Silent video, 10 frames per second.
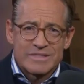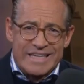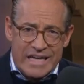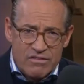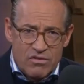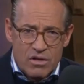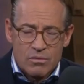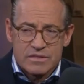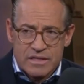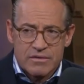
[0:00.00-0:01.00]
was evil?
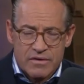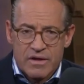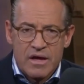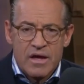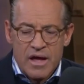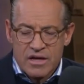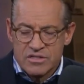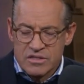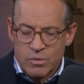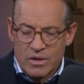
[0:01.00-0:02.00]
Was Hitler there? And
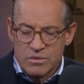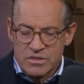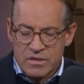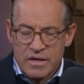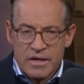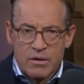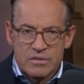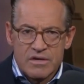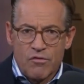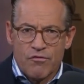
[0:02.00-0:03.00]
she says, well, it
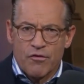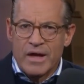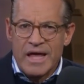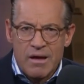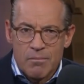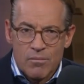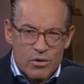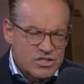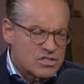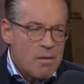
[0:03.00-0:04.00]
was evil for him,
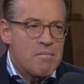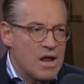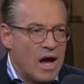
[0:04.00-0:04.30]
or some